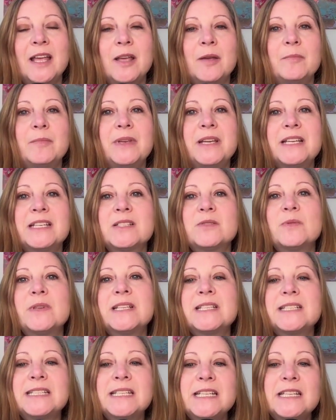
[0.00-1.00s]
because we
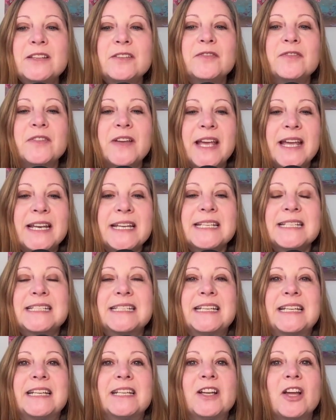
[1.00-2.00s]
see the
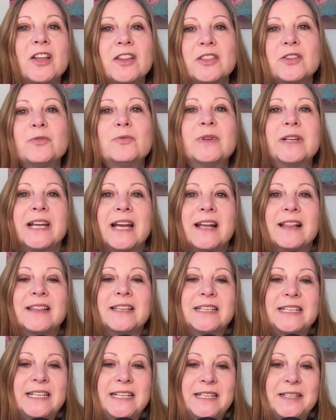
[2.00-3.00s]
fantasy, not the
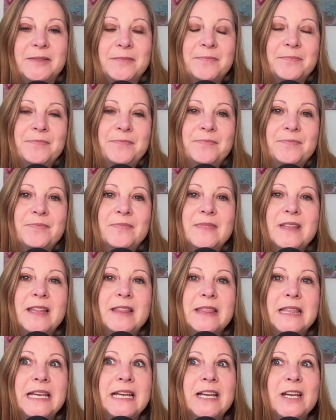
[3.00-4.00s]
reality. And
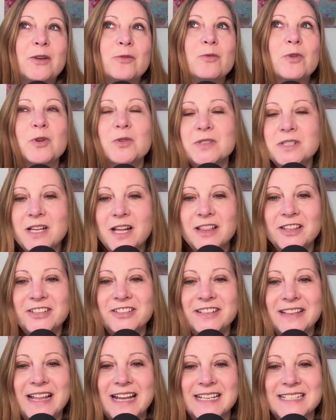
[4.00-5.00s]
think rose-colored
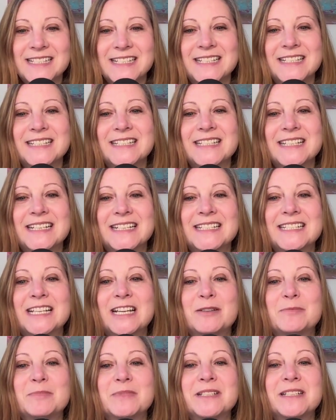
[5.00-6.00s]
glasses,
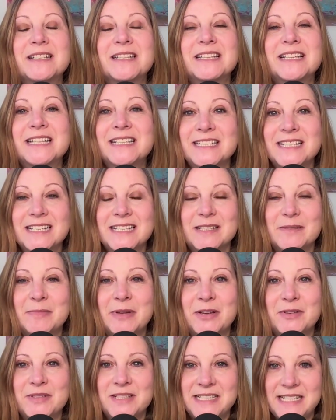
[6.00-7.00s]
except this is
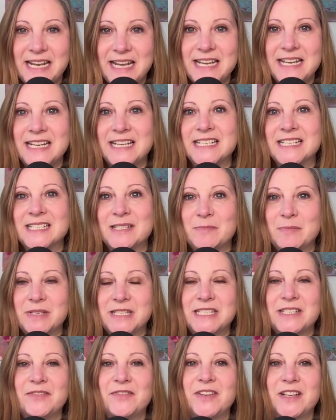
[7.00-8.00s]
about dating
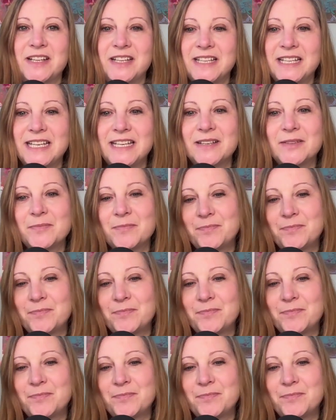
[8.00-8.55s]
specifically.